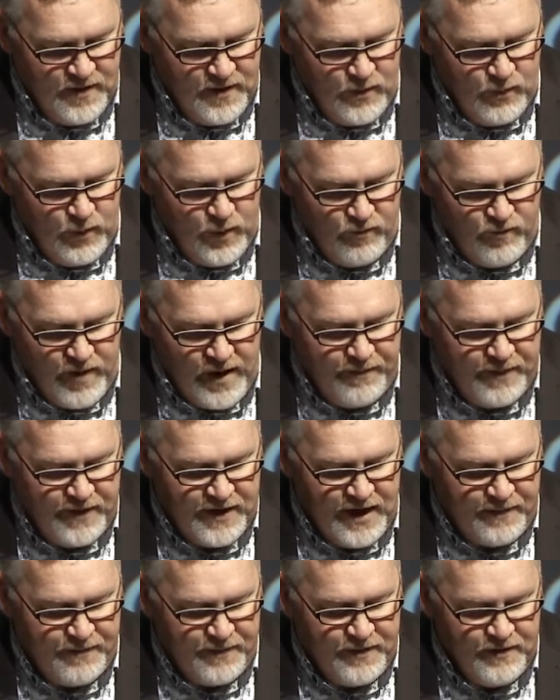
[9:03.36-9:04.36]
We're ramping
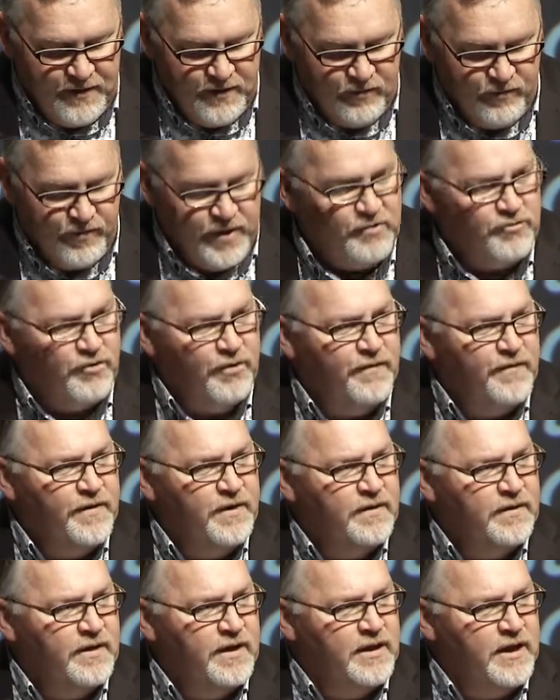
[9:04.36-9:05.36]
up the retrofit
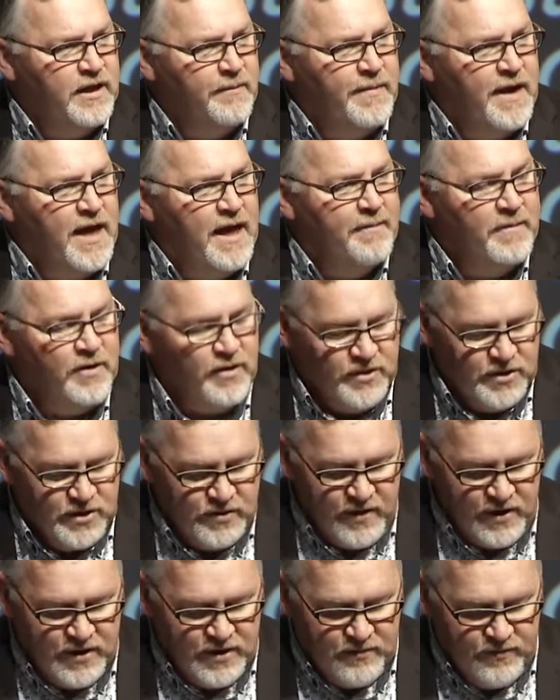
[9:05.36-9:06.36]
and the apartment
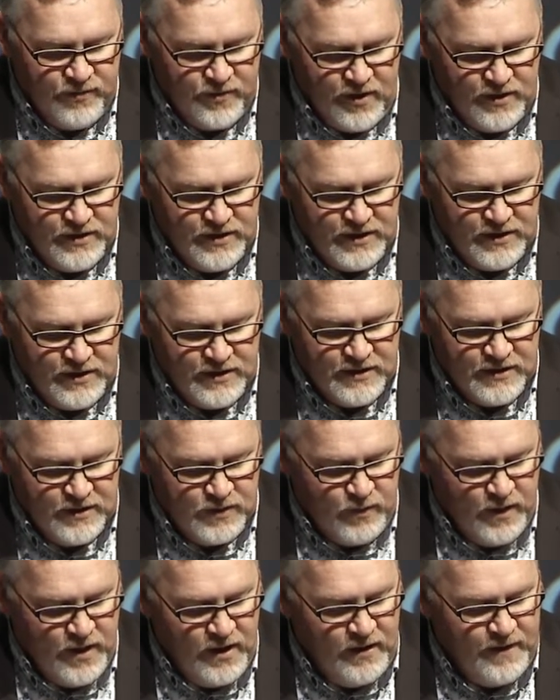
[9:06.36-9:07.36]
construction processes as
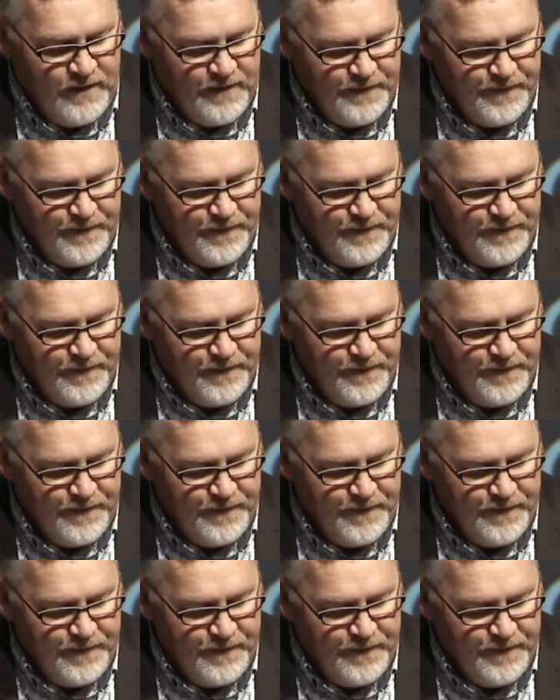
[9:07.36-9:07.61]
well.